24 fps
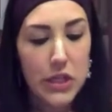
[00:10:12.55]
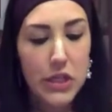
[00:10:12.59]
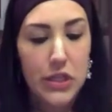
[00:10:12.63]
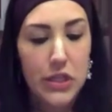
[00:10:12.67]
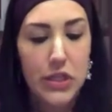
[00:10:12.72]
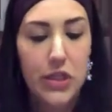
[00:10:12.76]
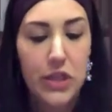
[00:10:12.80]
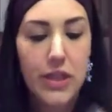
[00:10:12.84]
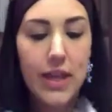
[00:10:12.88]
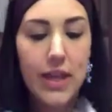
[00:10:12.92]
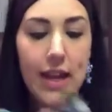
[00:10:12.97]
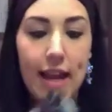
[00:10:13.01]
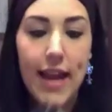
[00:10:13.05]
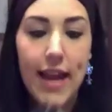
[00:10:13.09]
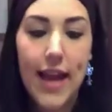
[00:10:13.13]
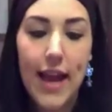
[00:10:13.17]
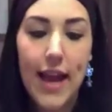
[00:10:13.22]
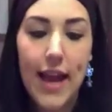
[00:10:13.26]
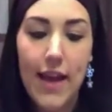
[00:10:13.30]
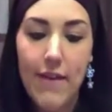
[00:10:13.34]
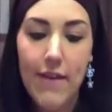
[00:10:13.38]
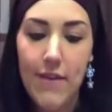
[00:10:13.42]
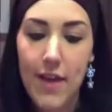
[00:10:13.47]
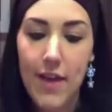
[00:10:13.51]
So then I
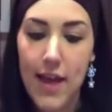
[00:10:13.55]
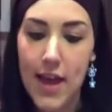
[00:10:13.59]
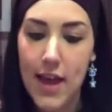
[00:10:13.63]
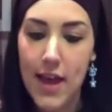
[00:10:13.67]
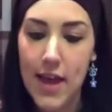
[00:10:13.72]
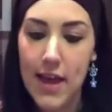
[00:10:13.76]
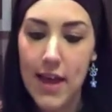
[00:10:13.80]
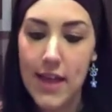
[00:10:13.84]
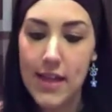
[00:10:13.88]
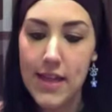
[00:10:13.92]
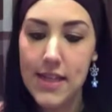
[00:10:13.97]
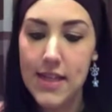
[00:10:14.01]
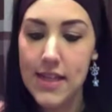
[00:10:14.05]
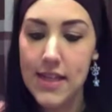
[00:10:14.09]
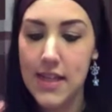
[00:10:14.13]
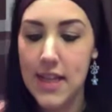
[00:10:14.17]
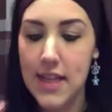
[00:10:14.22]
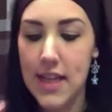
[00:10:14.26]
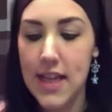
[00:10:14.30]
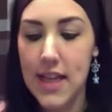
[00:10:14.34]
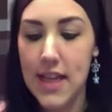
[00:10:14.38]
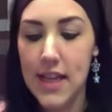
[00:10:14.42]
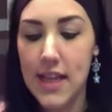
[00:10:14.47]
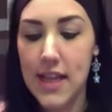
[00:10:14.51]
have, this is
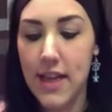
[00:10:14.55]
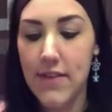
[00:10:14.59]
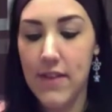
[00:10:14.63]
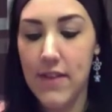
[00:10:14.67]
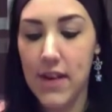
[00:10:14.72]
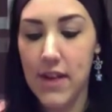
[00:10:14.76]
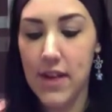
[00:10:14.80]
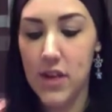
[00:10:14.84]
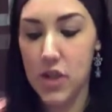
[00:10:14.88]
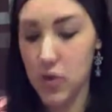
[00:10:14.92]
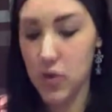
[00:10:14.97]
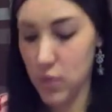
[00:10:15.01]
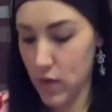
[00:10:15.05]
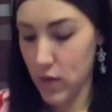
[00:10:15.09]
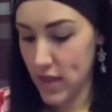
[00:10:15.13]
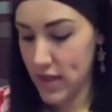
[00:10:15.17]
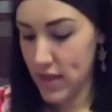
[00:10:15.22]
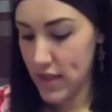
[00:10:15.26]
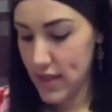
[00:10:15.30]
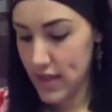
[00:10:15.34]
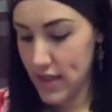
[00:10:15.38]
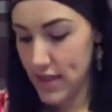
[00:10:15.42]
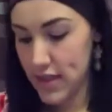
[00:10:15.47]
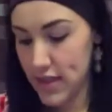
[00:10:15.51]
the 11 inch
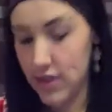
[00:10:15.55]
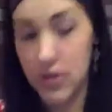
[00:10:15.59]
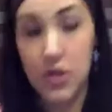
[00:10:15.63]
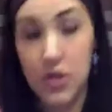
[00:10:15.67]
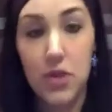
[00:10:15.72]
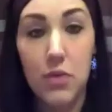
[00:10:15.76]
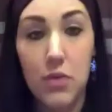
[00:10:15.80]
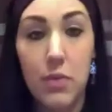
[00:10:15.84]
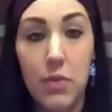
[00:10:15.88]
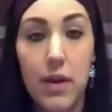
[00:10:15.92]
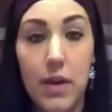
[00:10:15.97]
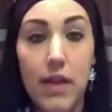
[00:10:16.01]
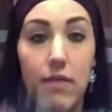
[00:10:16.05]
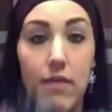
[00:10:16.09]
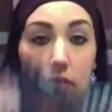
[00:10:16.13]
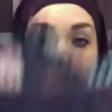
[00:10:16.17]
ones. There's three of